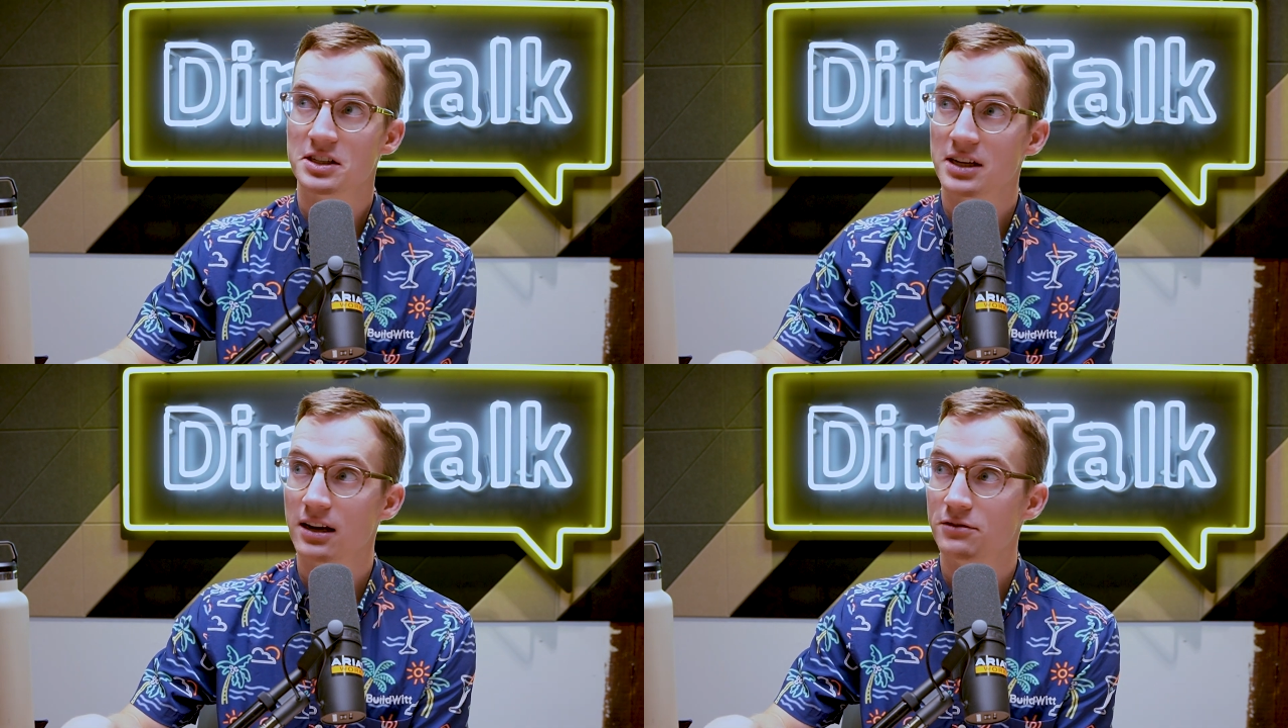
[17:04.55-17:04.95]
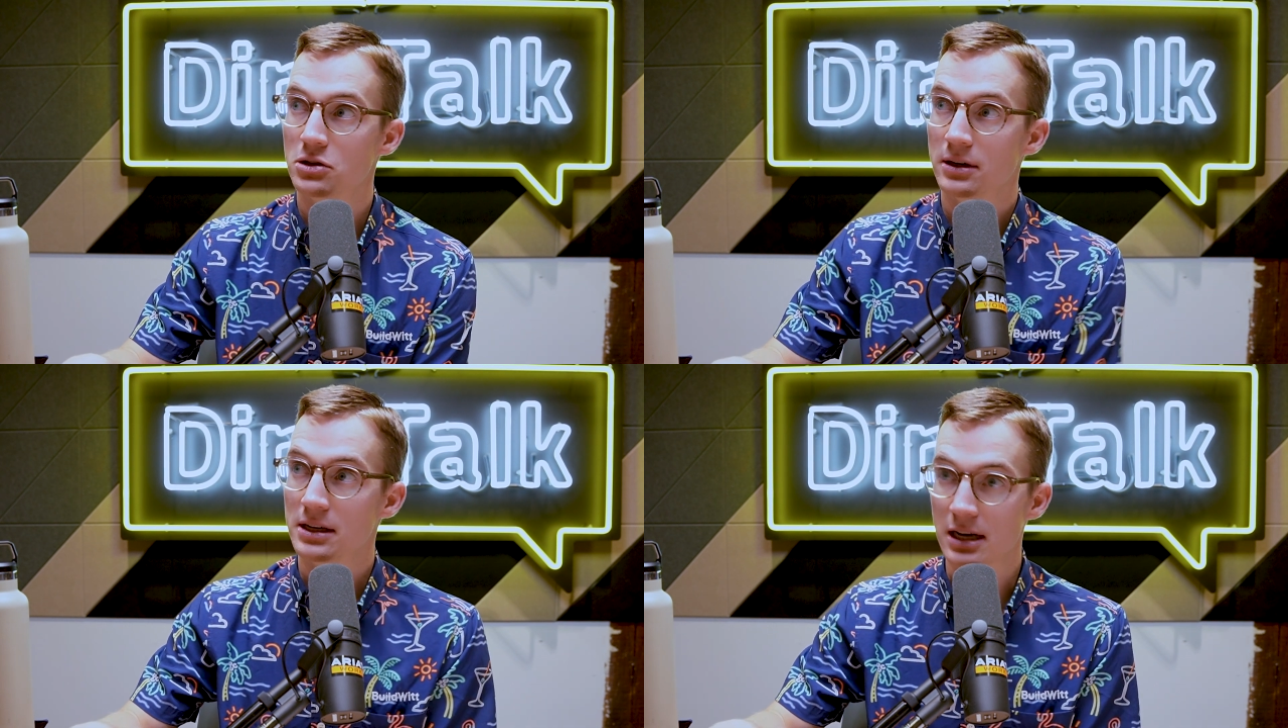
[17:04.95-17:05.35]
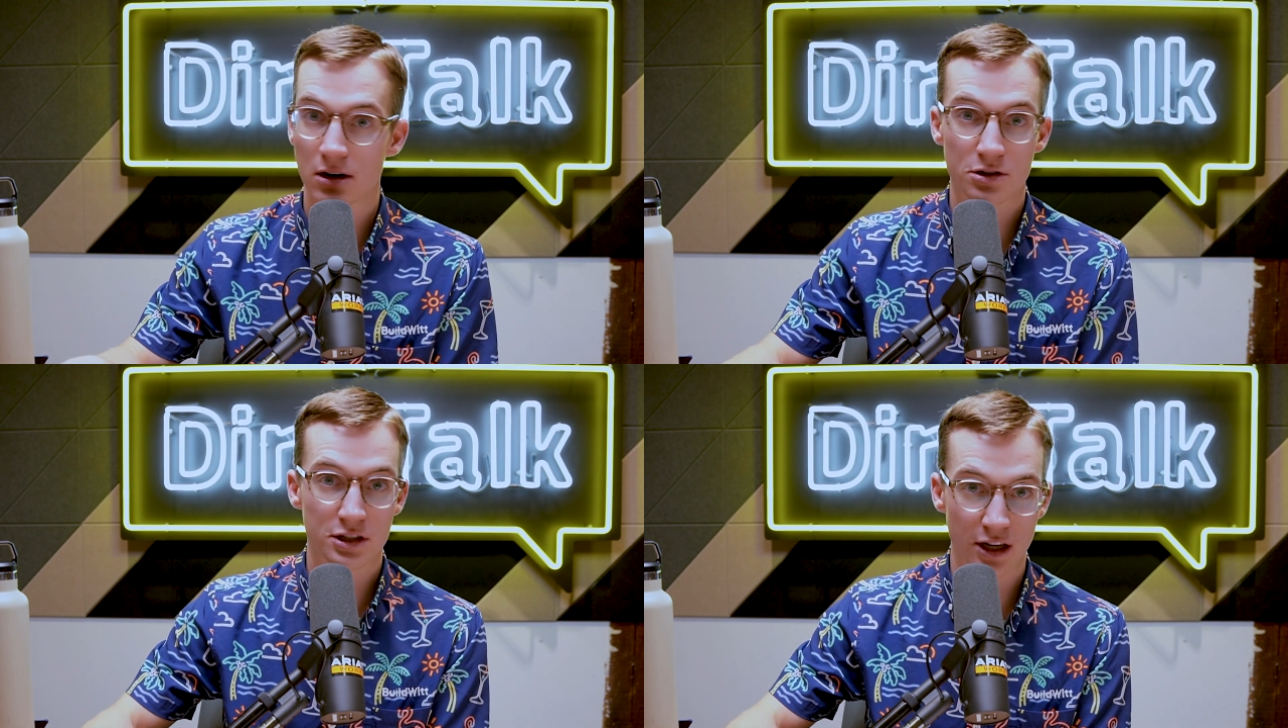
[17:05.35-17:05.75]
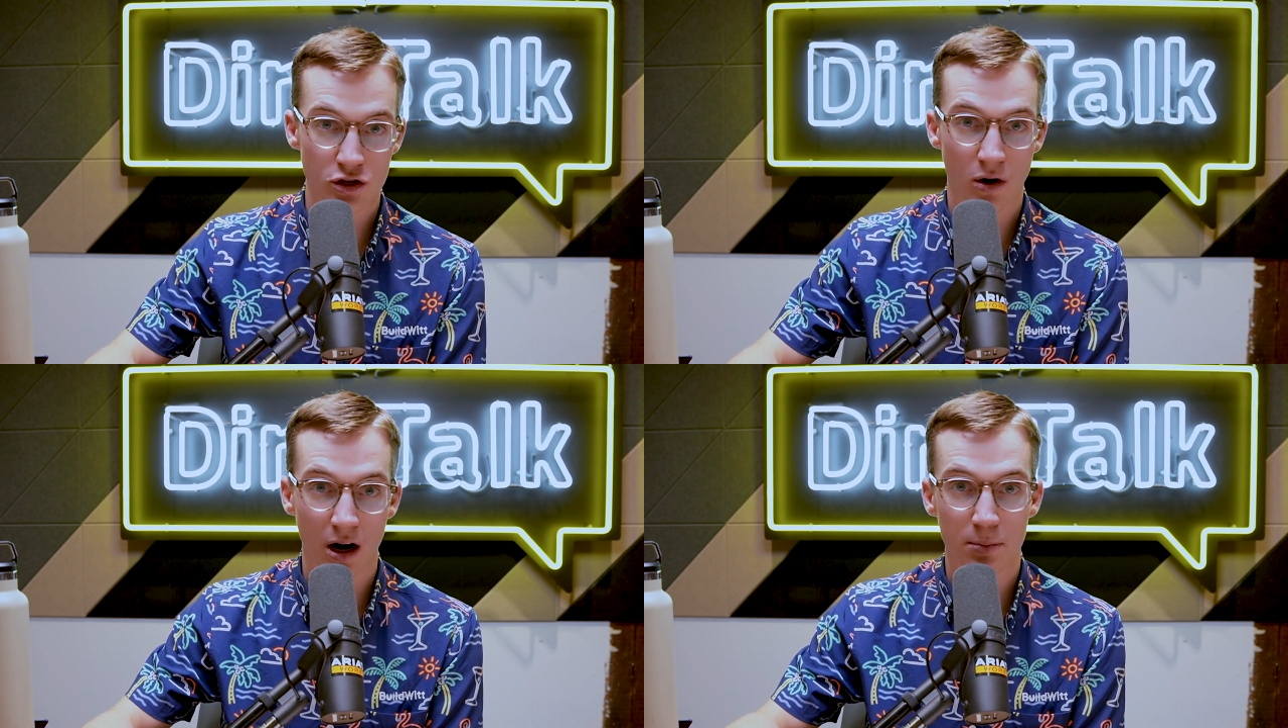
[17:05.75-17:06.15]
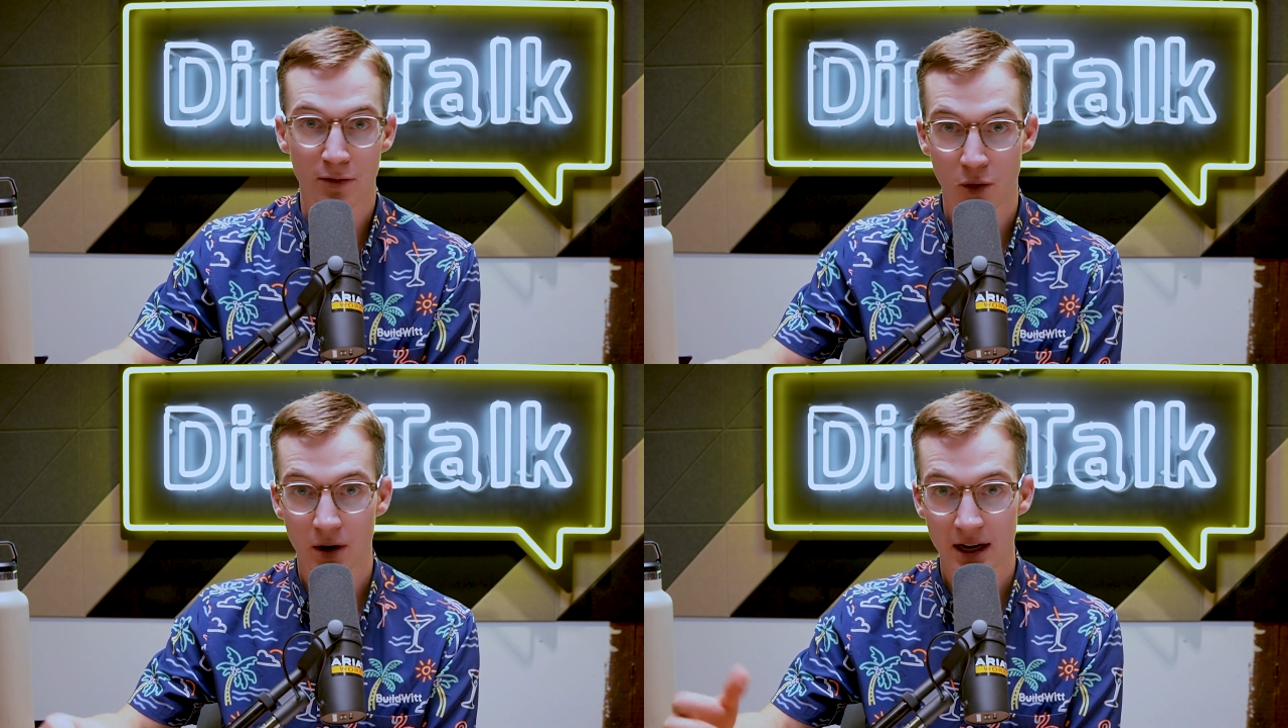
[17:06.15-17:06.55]
instead of doing years in a truck
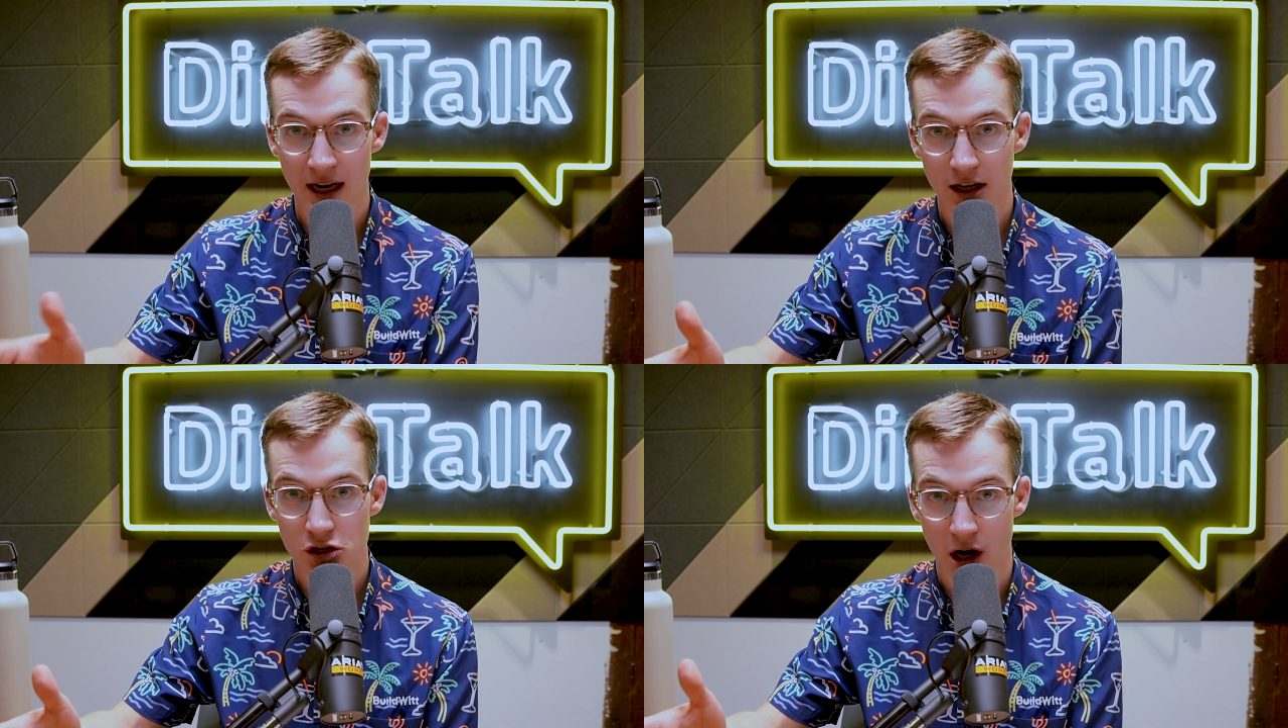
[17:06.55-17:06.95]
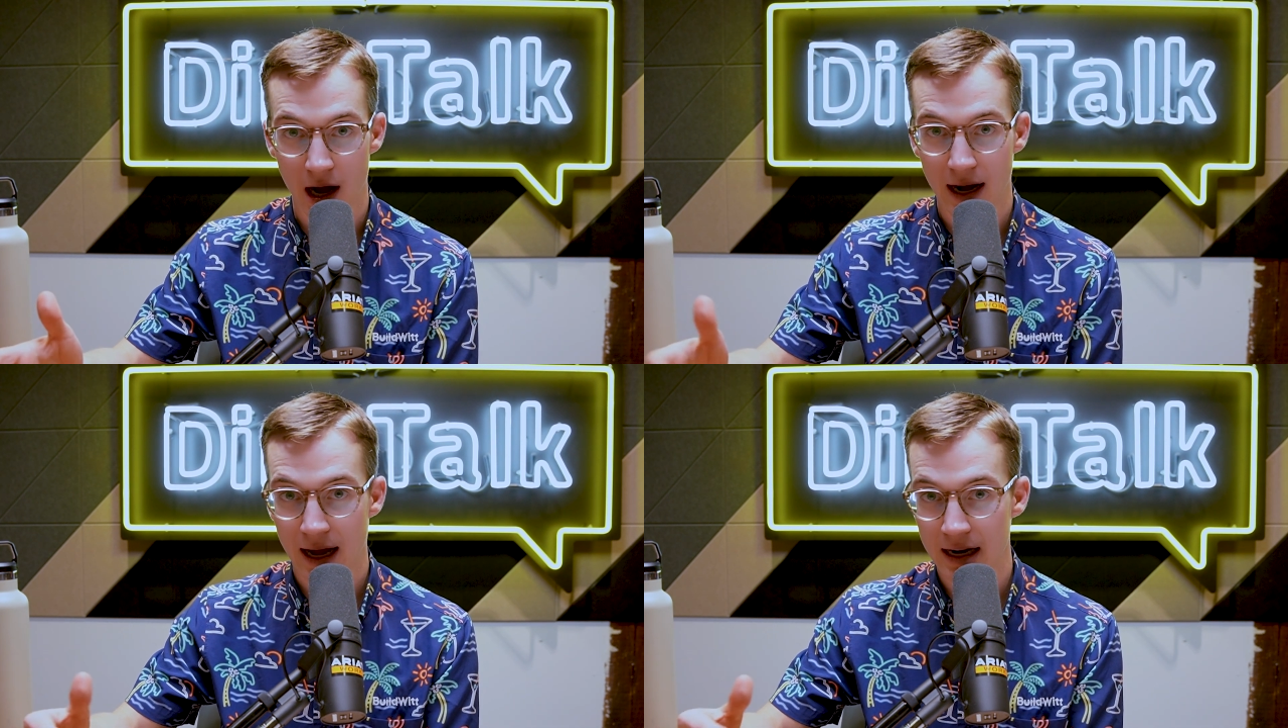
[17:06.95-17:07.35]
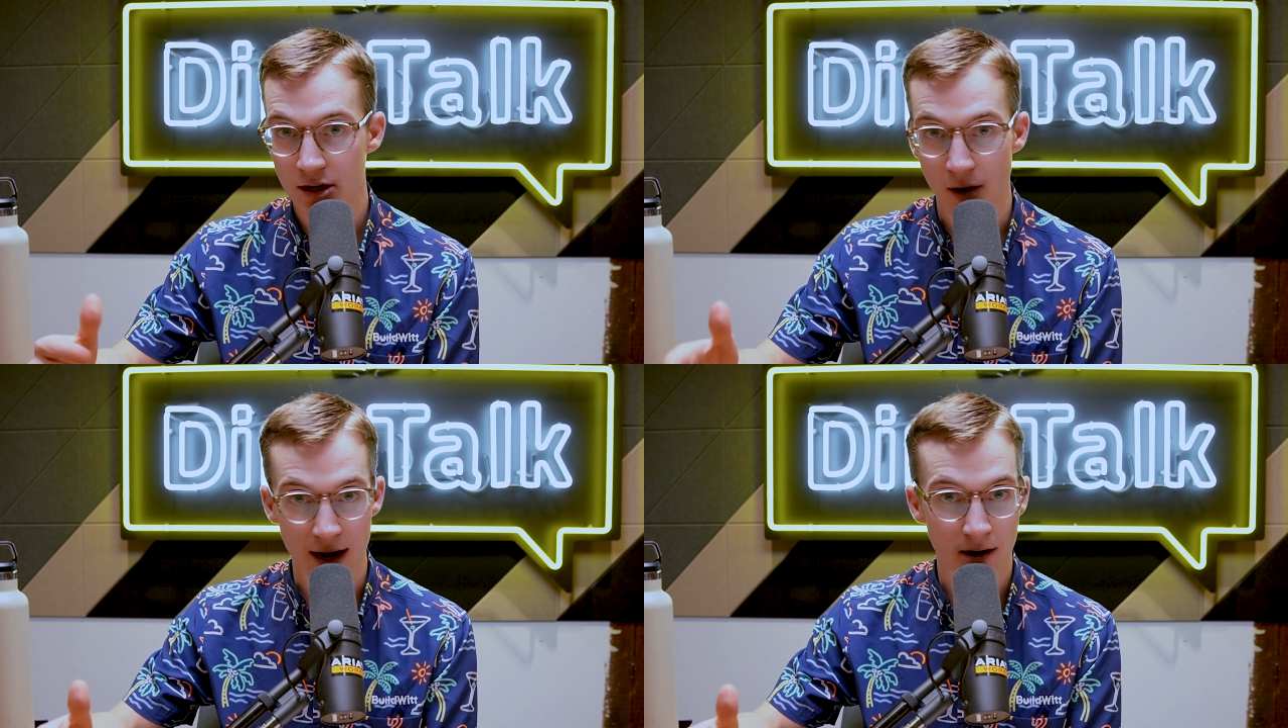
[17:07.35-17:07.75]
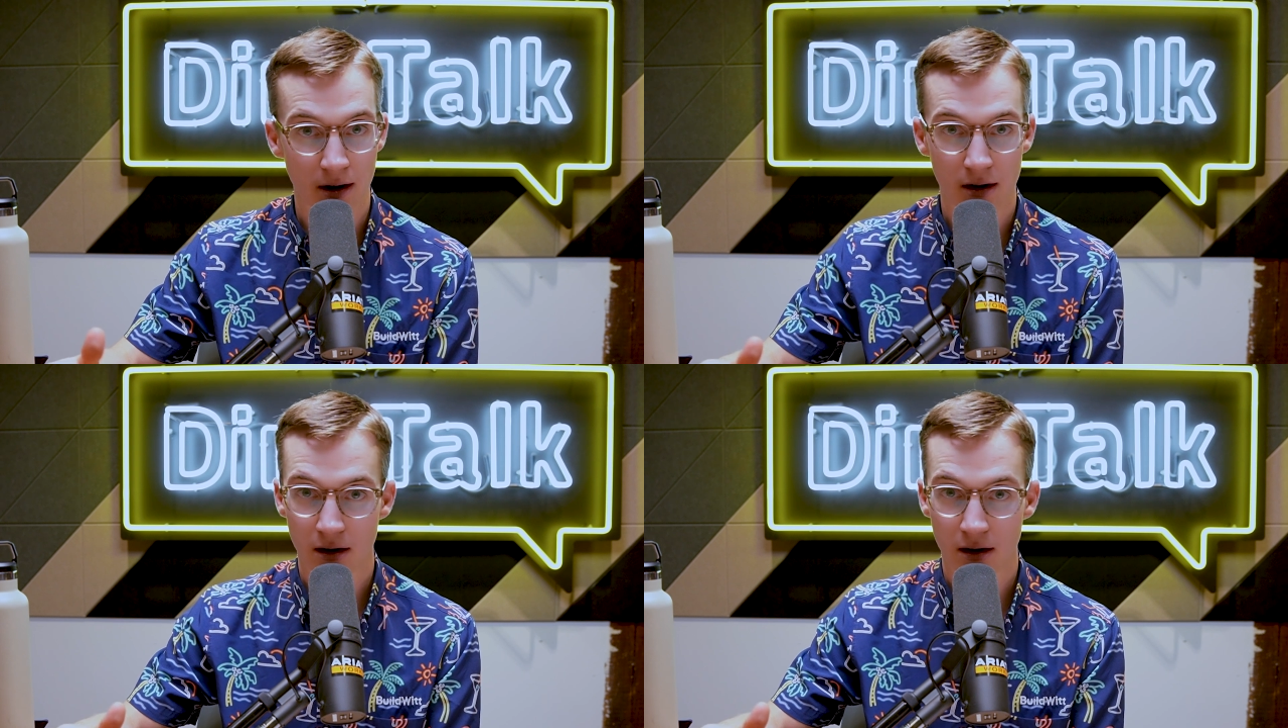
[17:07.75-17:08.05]
before getting a shot at a grader,